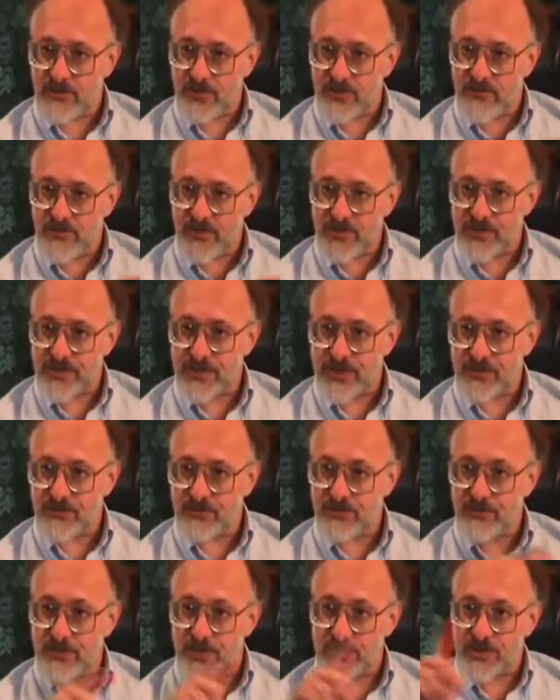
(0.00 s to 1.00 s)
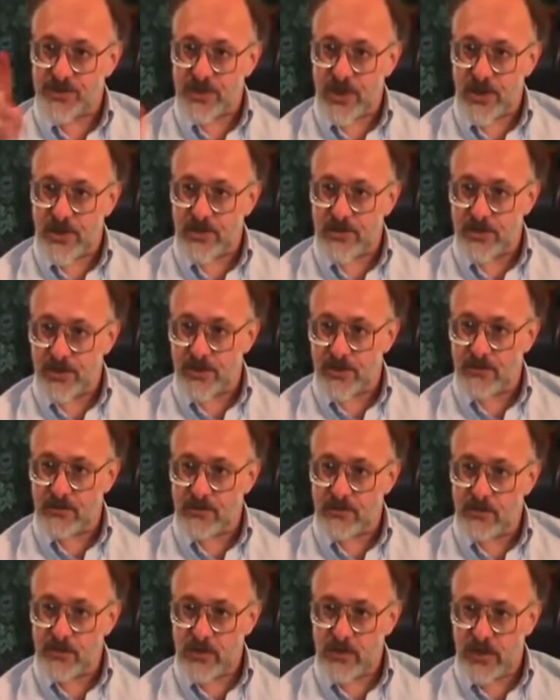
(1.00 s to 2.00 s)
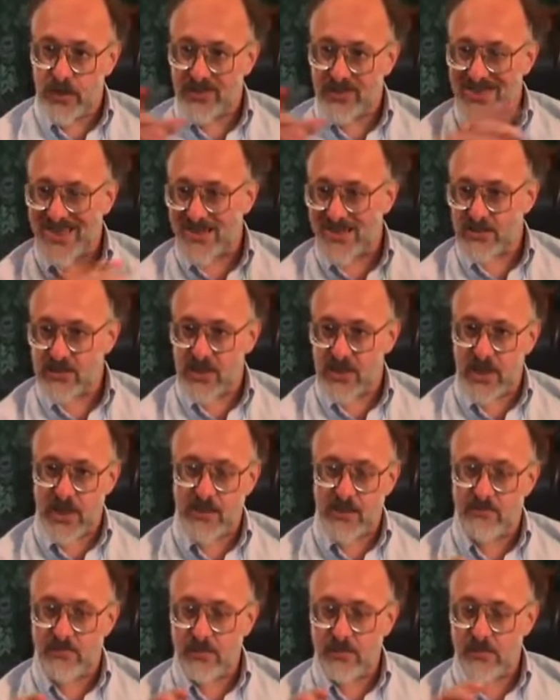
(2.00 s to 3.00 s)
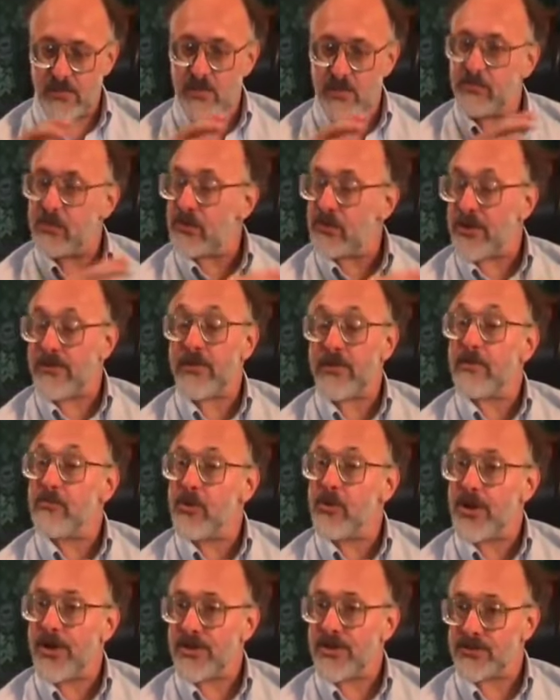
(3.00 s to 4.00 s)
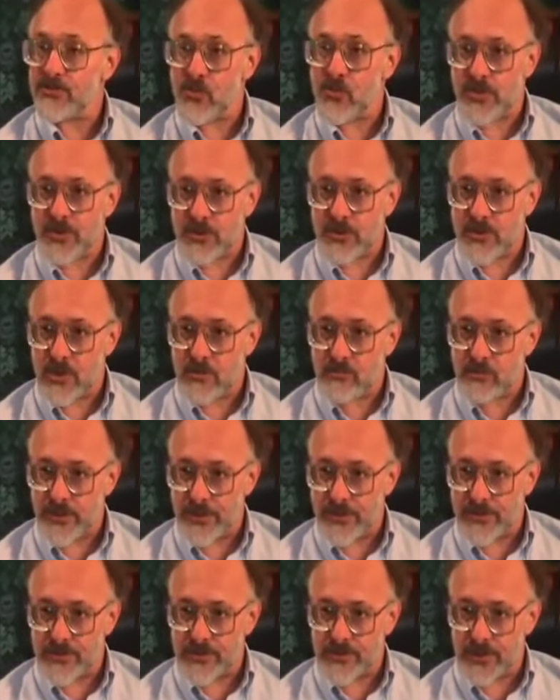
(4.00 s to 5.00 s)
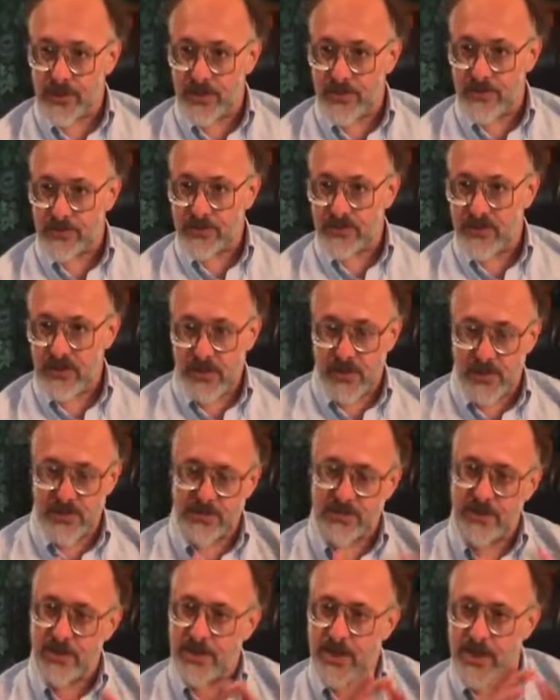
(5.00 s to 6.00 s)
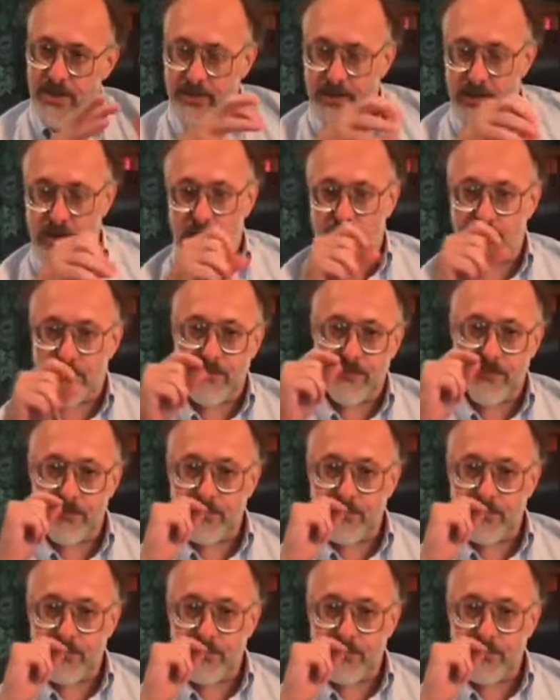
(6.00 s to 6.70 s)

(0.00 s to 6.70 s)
of infancy through the second year. And at that time, the brain is more than doubling in size. It's connecting up.